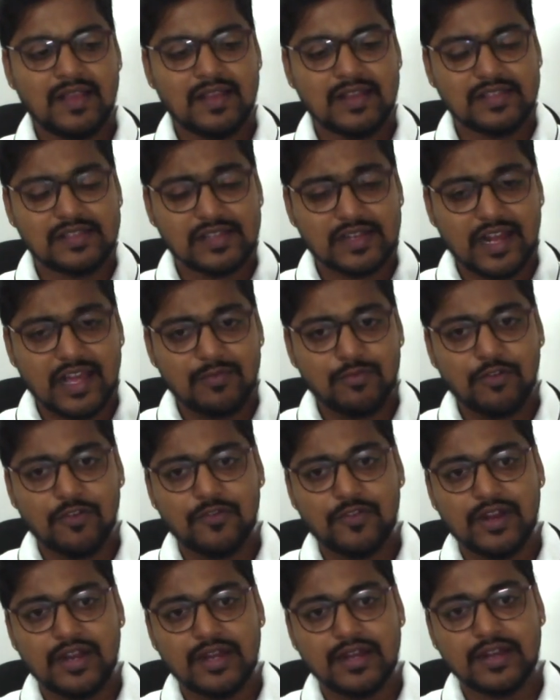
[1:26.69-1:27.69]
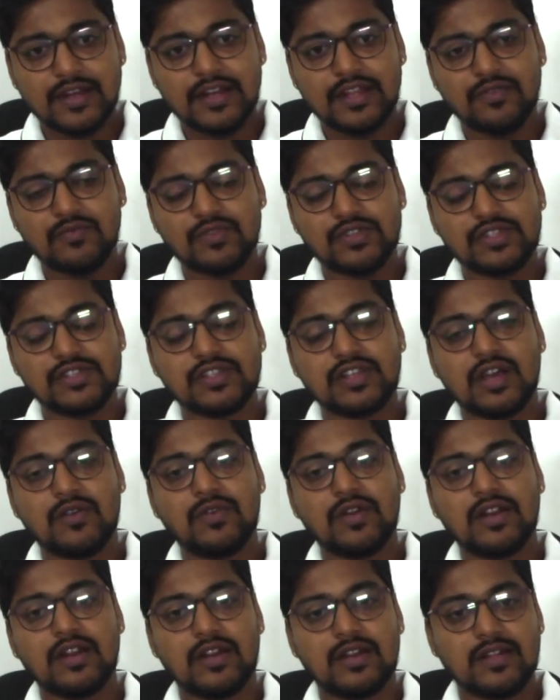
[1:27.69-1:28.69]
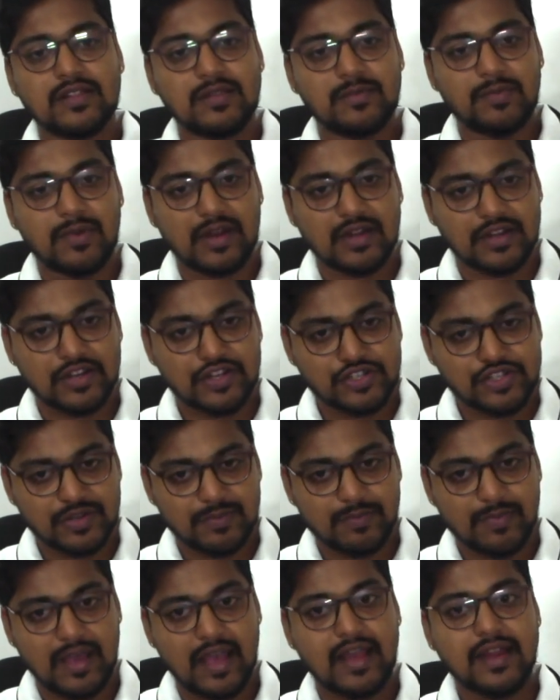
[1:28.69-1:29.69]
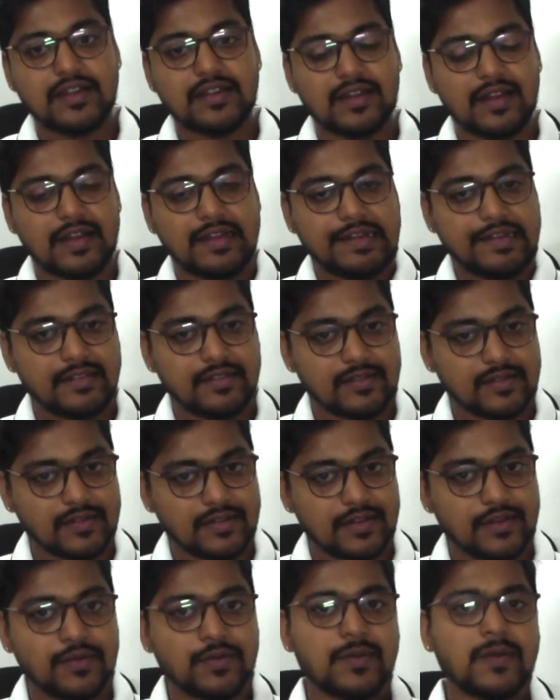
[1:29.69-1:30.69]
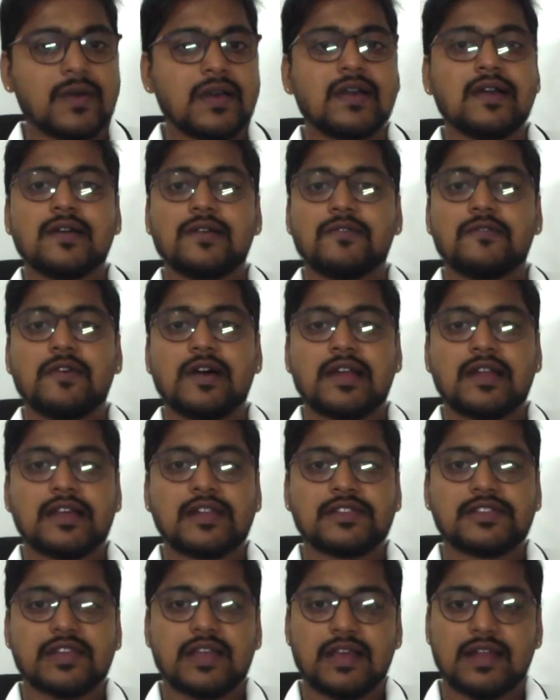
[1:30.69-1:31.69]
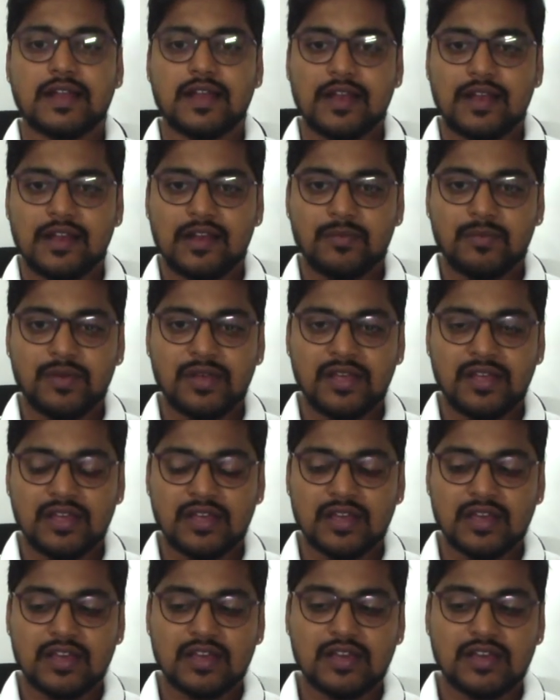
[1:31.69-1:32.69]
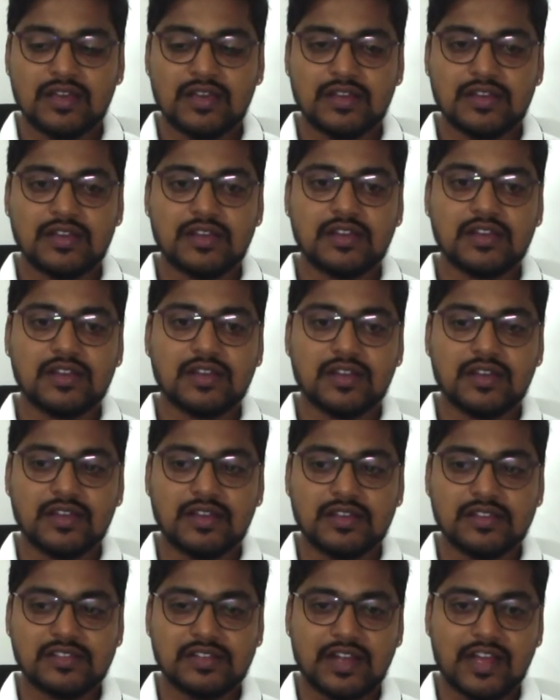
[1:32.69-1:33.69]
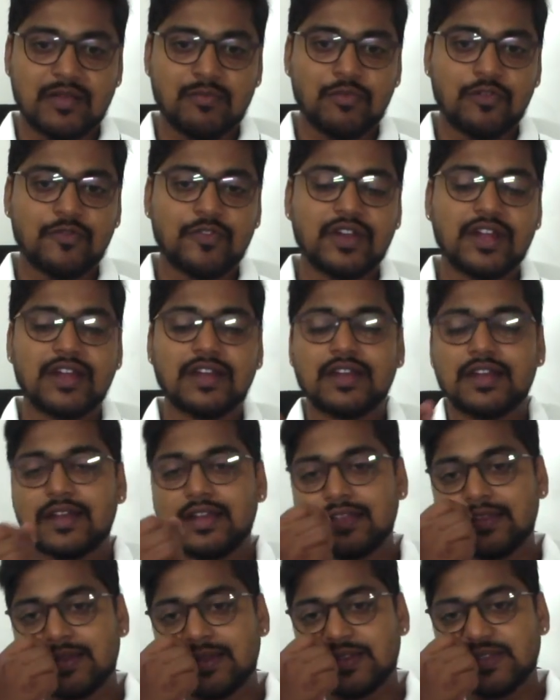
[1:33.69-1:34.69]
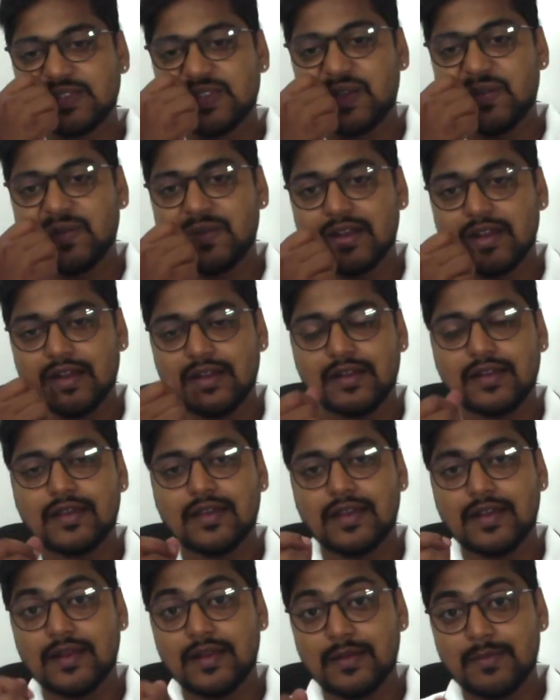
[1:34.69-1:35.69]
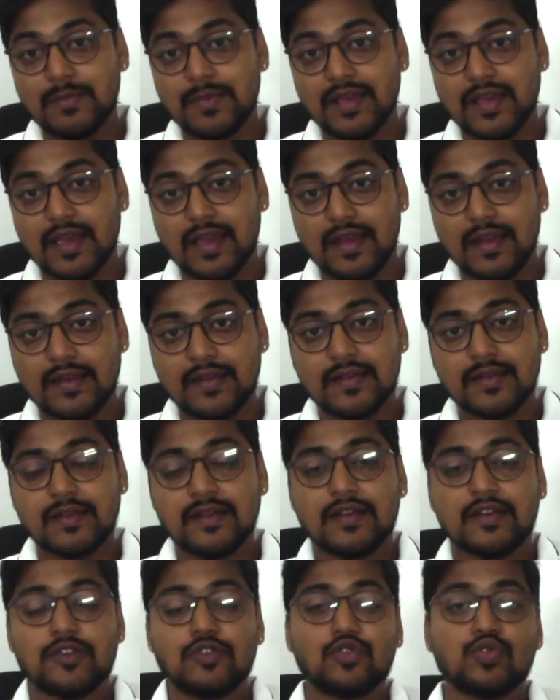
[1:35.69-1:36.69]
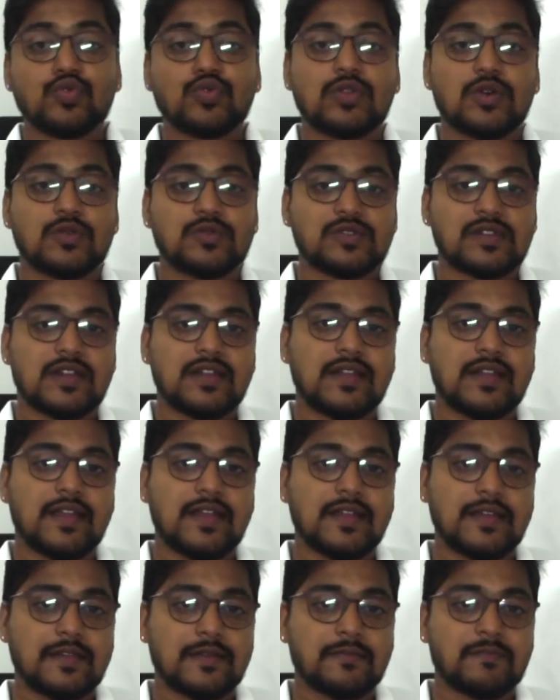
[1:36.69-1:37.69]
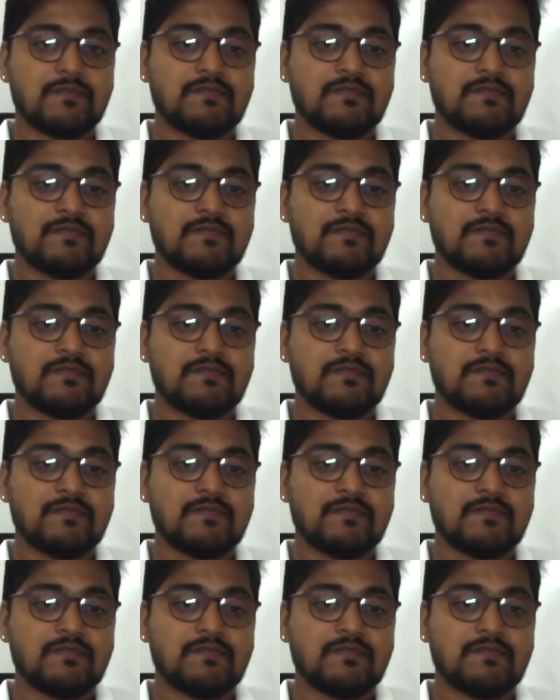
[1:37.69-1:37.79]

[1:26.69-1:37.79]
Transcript: is a type of an entity which is governed under the Partnership Act 1932, whereas an LLP is a type of an entity that is governed under LLP Act 2008.